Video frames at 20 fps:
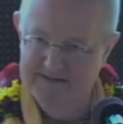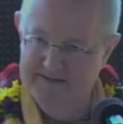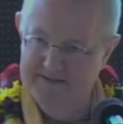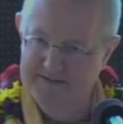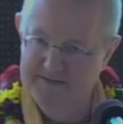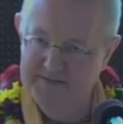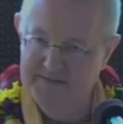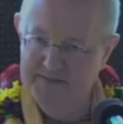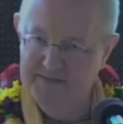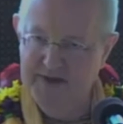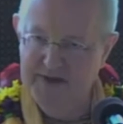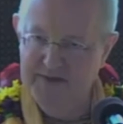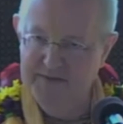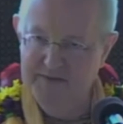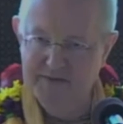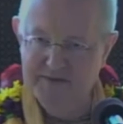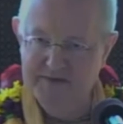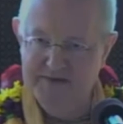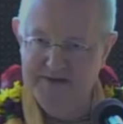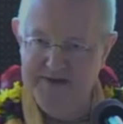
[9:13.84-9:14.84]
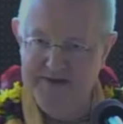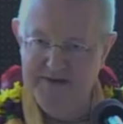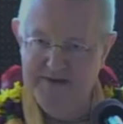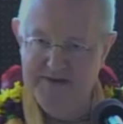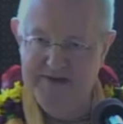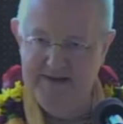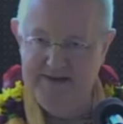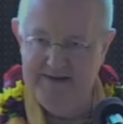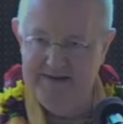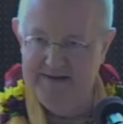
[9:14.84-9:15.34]
But I won't say the
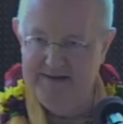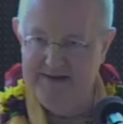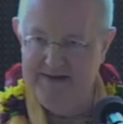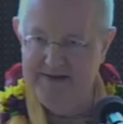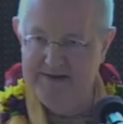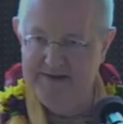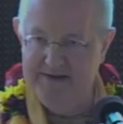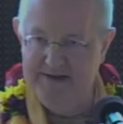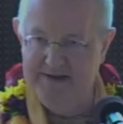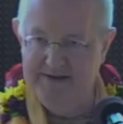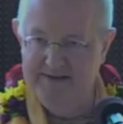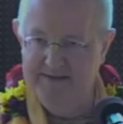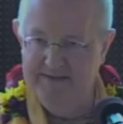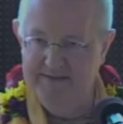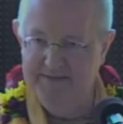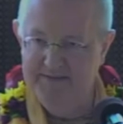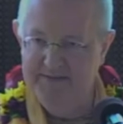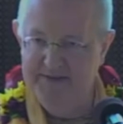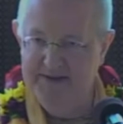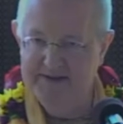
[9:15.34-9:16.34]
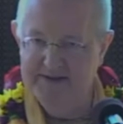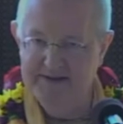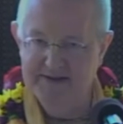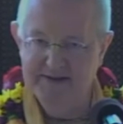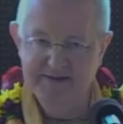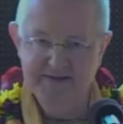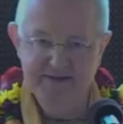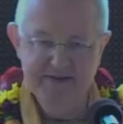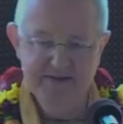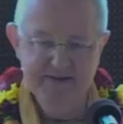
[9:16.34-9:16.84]
things that he said because they're
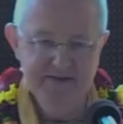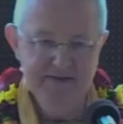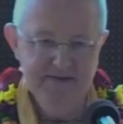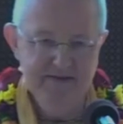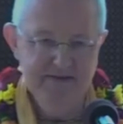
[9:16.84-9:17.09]
offensive.